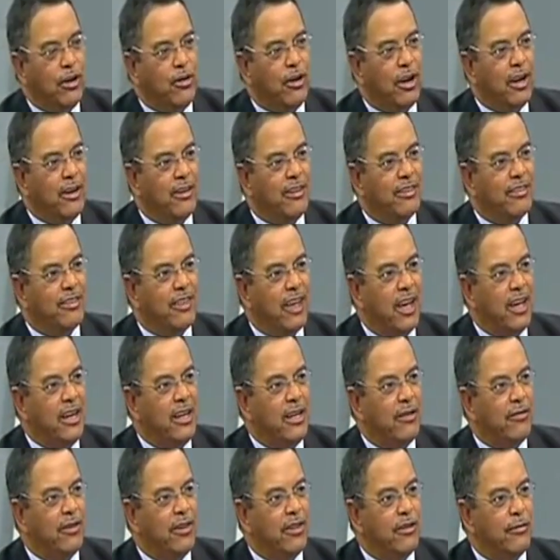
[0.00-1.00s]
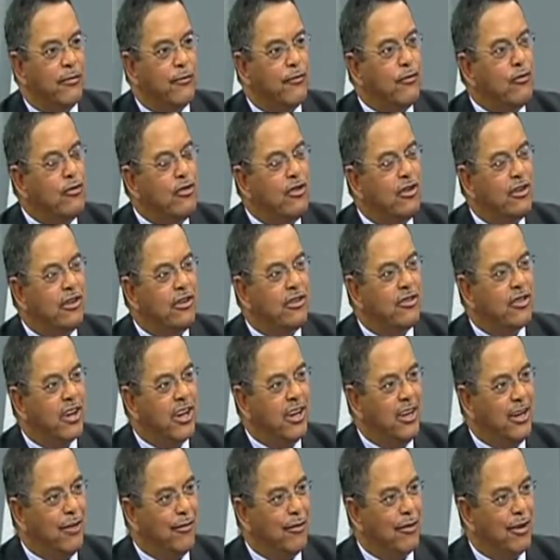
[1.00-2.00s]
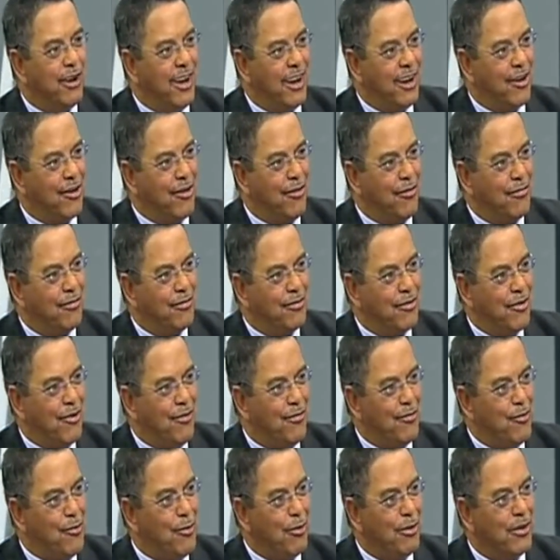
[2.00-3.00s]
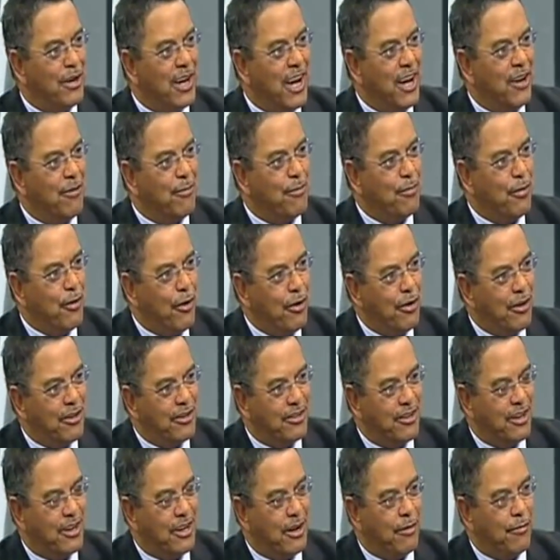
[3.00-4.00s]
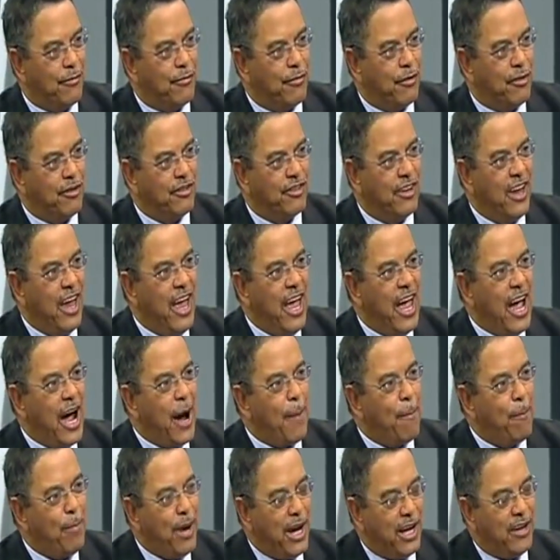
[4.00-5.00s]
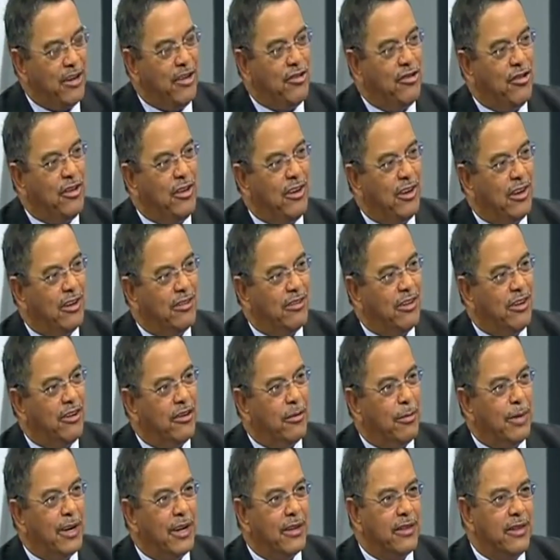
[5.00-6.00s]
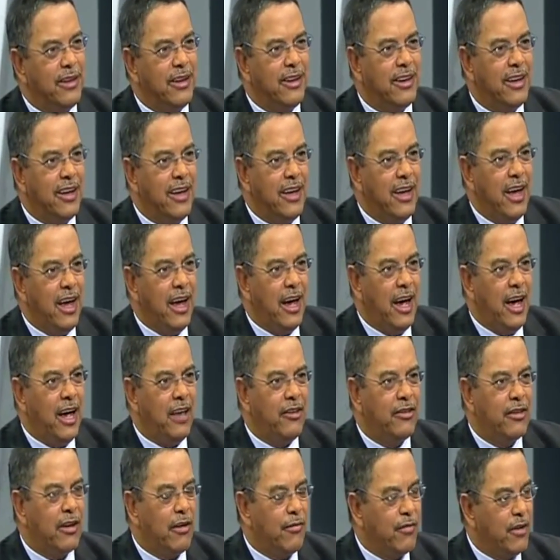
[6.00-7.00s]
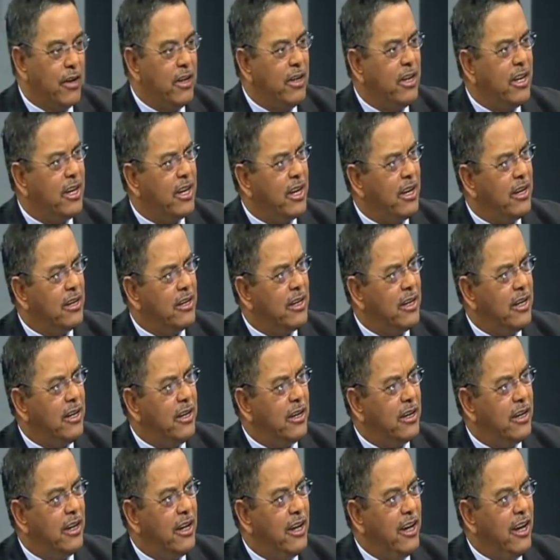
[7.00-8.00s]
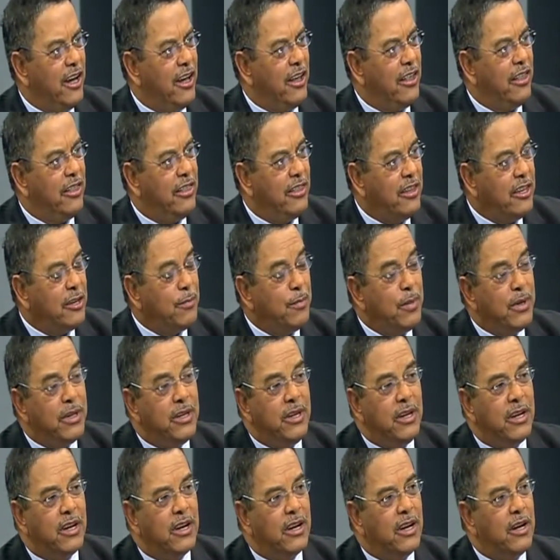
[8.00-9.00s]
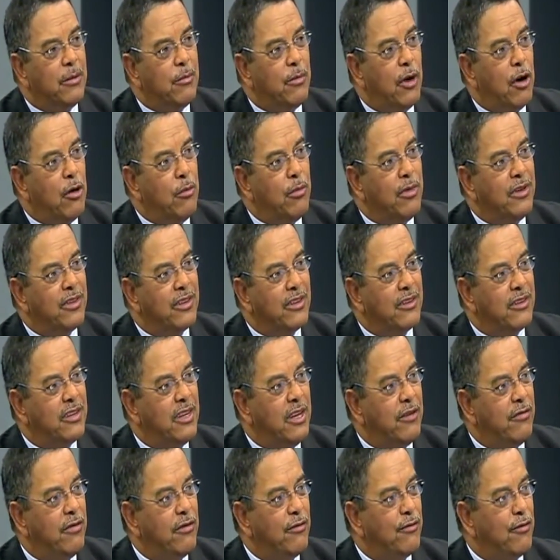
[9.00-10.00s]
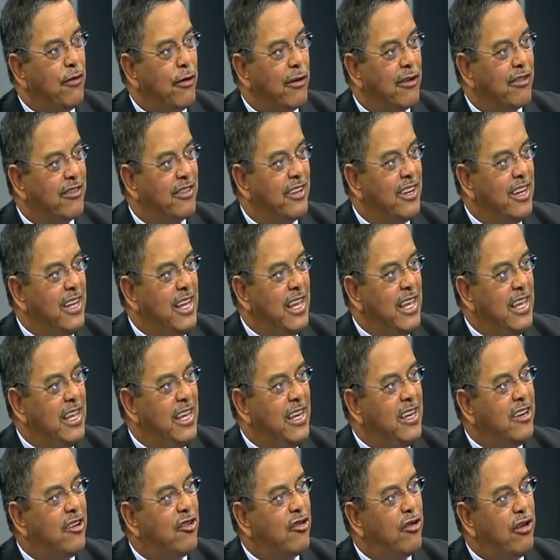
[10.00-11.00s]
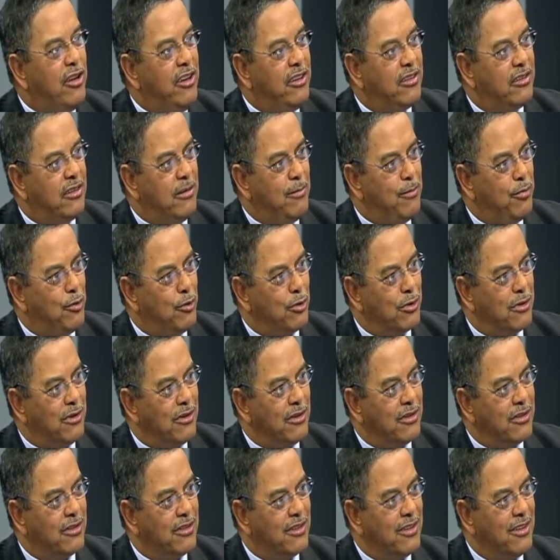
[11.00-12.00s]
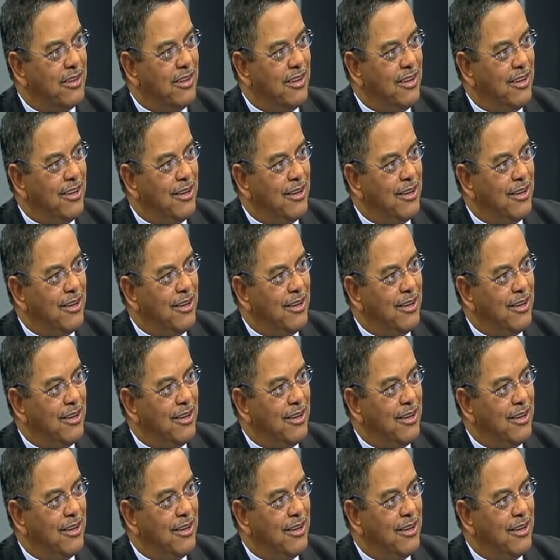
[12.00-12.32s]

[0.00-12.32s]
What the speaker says: We don't understand even the food chain, if you like, of all the kind of products that come from forest, our packaging, etc. But I think, as I've indicated earlier, this particular moment has given forests an increased importance.